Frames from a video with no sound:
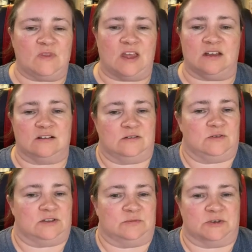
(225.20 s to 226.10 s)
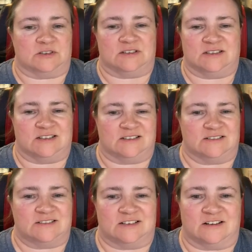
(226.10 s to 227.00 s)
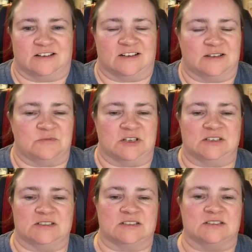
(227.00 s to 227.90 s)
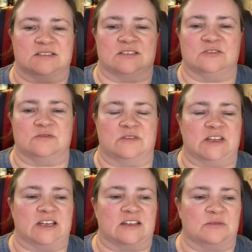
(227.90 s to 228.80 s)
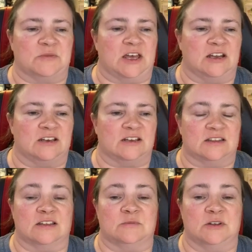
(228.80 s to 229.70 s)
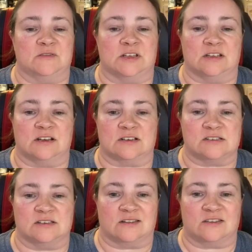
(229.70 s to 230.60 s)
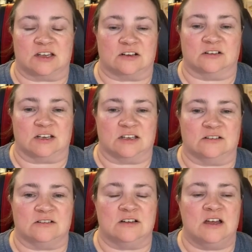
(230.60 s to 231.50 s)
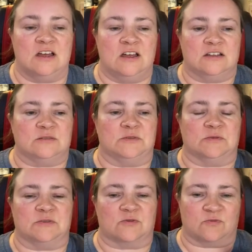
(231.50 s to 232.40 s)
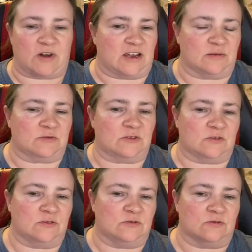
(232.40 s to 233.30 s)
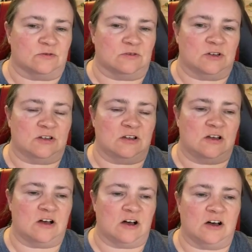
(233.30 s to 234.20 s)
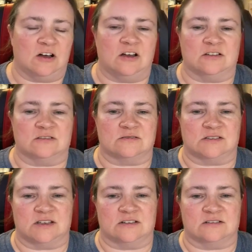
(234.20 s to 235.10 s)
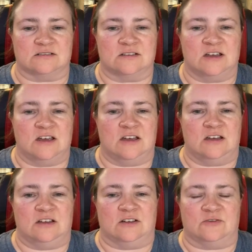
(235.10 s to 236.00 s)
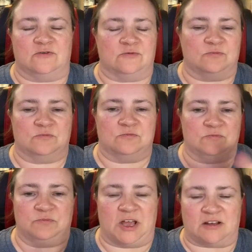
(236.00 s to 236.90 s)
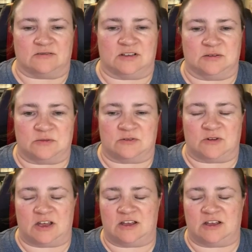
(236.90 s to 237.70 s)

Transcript: I don't know what the person did that started it, but it is just so thick and matted, and I think I'm gonna have to get actually a thicker needle to be able to ram through all the layers of bound up thread.